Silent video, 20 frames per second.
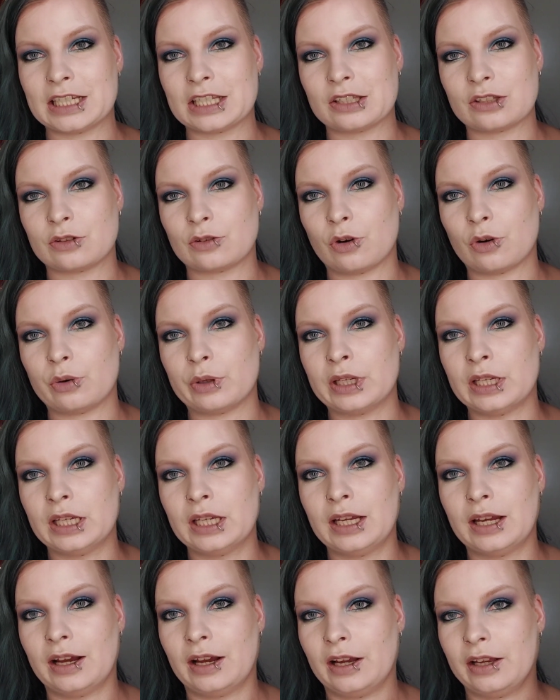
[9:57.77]
so
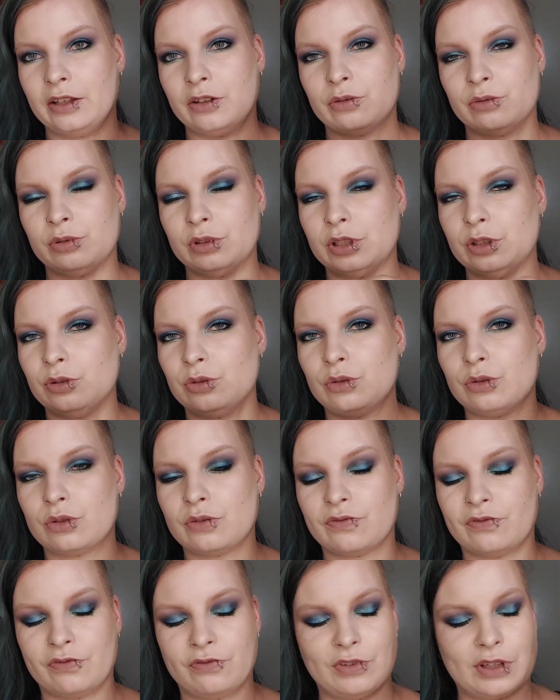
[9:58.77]
I only use
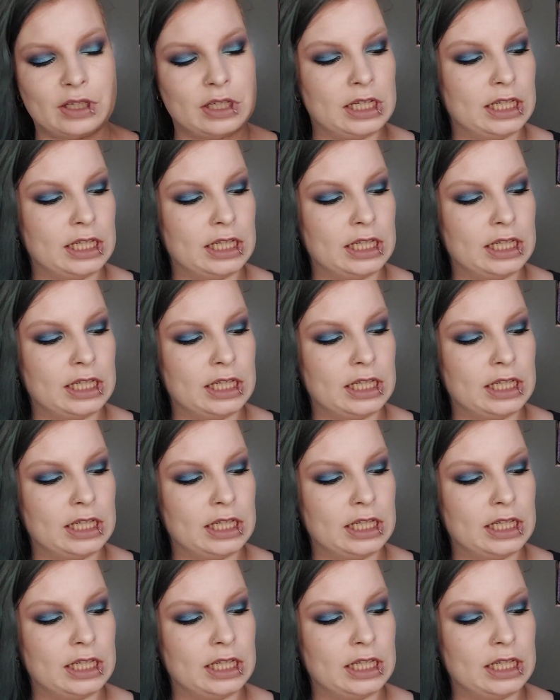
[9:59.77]
very